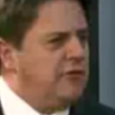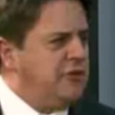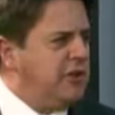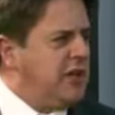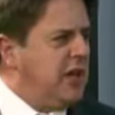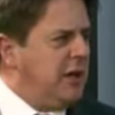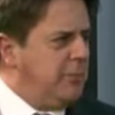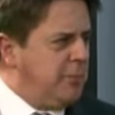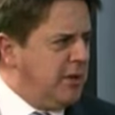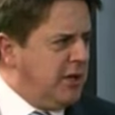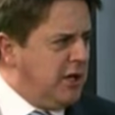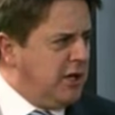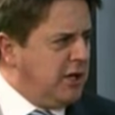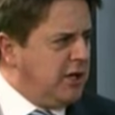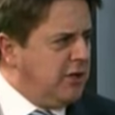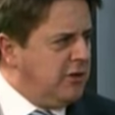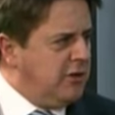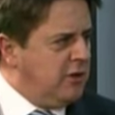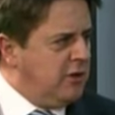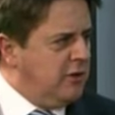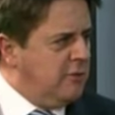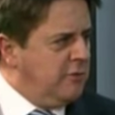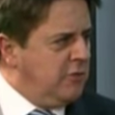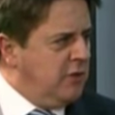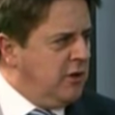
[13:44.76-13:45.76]
to get paid.
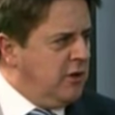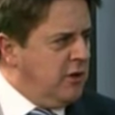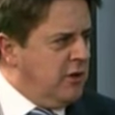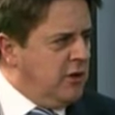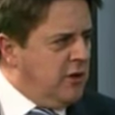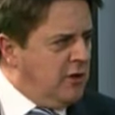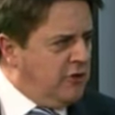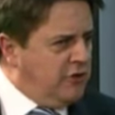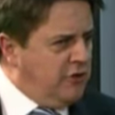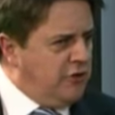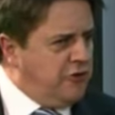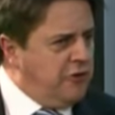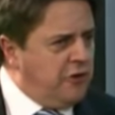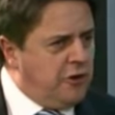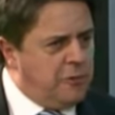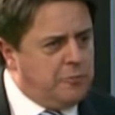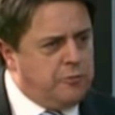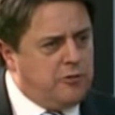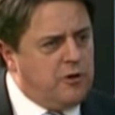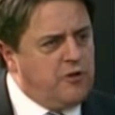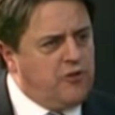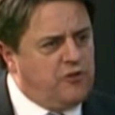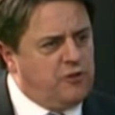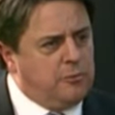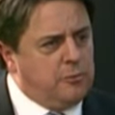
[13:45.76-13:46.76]
So there's not a
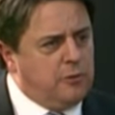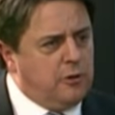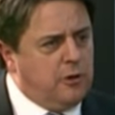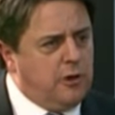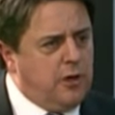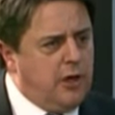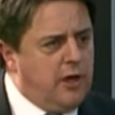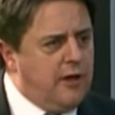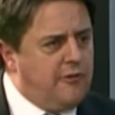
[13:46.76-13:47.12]
principle here.